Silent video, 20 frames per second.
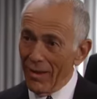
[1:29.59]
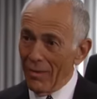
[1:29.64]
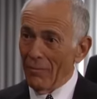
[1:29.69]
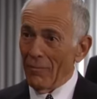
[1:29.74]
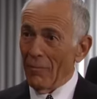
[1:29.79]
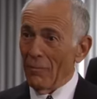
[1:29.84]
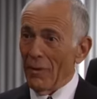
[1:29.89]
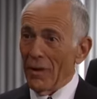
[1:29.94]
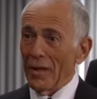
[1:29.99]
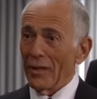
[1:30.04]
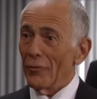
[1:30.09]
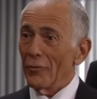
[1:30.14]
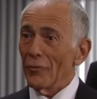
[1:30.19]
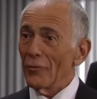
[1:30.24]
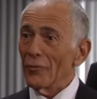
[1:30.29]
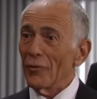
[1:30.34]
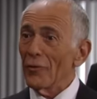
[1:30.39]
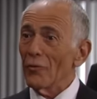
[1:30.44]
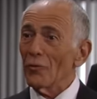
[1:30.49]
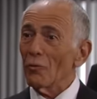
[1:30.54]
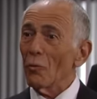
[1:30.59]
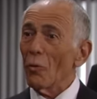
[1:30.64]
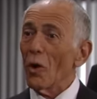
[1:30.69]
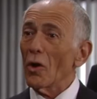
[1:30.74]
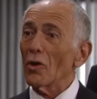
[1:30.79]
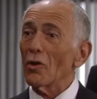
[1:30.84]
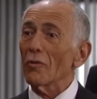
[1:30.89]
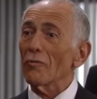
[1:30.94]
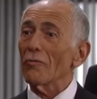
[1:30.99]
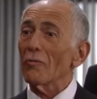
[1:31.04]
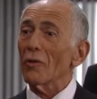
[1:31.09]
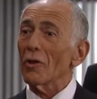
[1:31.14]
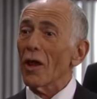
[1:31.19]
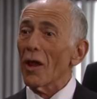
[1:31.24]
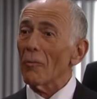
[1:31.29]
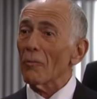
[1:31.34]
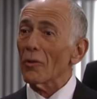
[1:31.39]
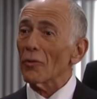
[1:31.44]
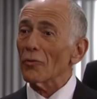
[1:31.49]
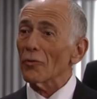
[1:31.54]
I'm a man who sees wonderful
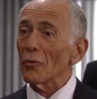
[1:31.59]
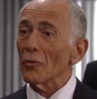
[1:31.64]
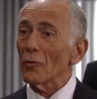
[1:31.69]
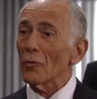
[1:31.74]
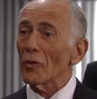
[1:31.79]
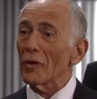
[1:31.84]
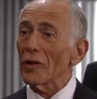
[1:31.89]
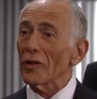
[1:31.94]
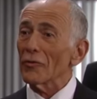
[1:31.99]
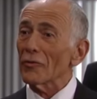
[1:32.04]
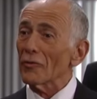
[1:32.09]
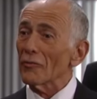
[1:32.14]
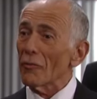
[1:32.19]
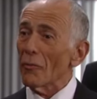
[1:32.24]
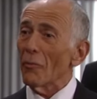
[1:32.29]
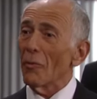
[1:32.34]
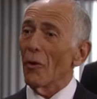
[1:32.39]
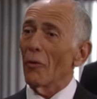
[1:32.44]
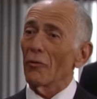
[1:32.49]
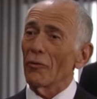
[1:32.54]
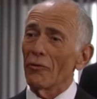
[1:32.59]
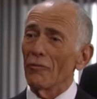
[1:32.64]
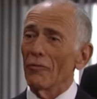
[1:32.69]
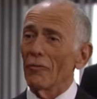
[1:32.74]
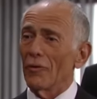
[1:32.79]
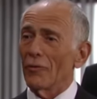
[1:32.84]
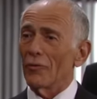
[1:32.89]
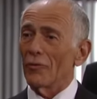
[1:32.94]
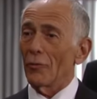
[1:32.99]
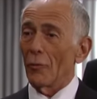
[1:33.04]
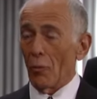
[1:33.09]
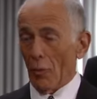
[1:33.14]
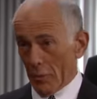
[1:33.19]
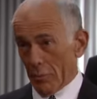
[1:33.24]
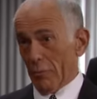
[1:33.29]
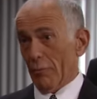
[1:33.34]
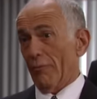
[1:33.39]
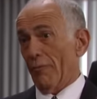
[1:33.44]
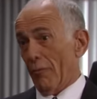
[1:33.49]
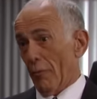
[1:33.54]
opportunities for both of us,
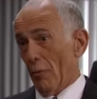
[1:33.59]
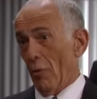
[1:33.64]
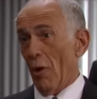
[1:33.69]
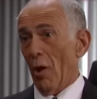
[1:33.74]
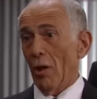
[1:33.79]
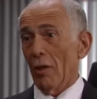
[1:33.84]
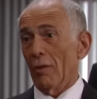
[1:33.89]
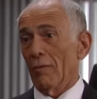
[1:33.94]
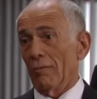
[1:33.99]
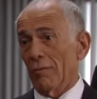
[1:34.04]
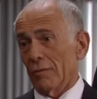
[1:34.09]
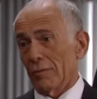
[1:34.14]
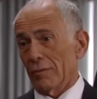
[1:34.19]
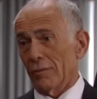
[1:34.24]
for all of